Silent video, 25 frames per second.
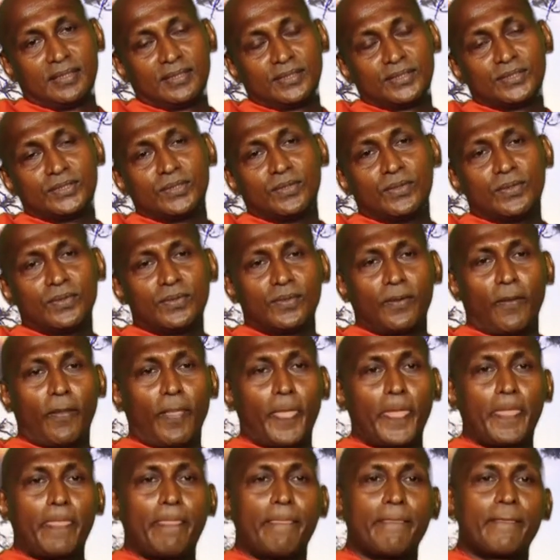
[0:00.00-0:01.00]
So
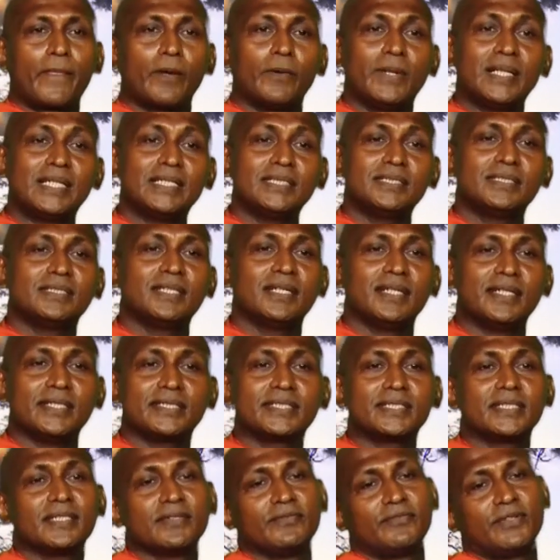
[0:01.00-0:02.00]
what is the
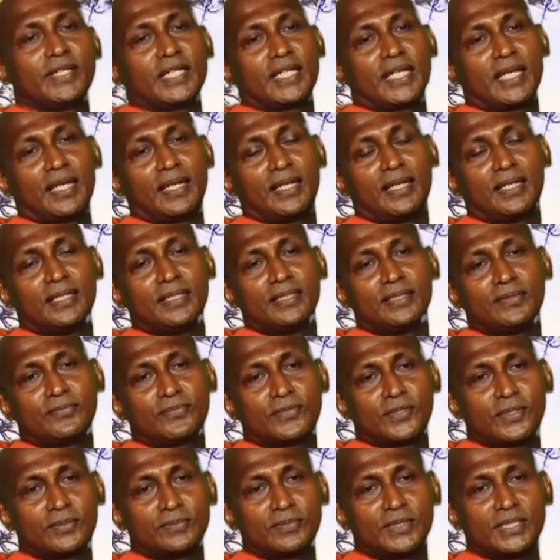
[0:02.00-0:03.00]
lesson we can learn
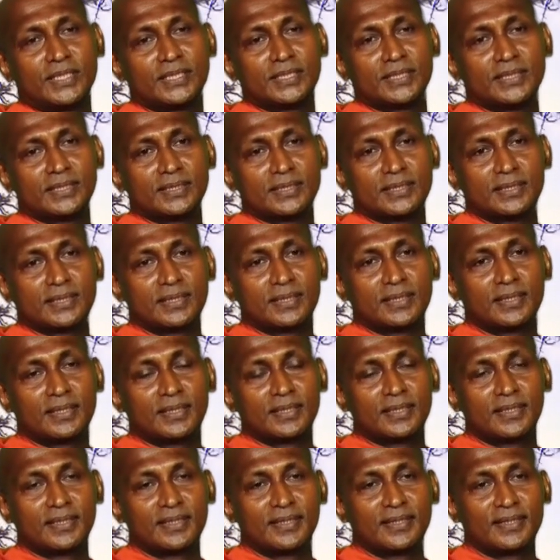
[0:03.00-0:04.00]
from this
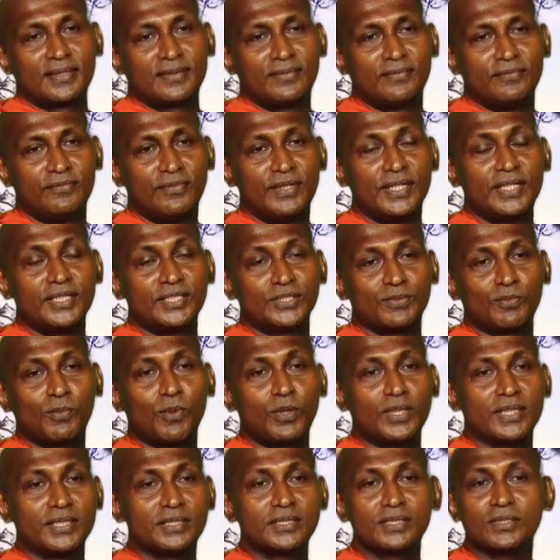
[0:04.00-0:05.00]
very
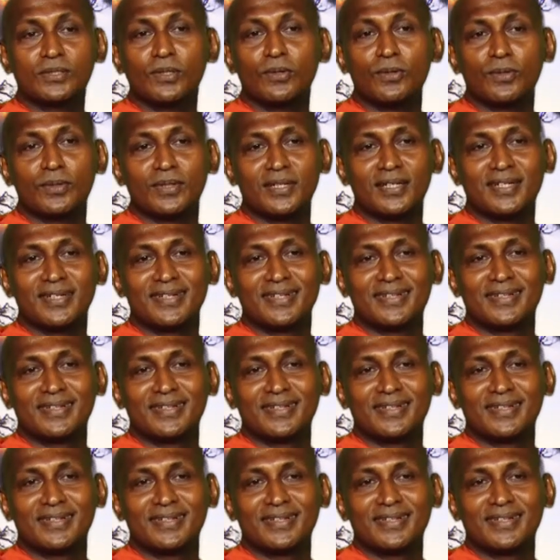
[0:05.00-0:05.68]
small story?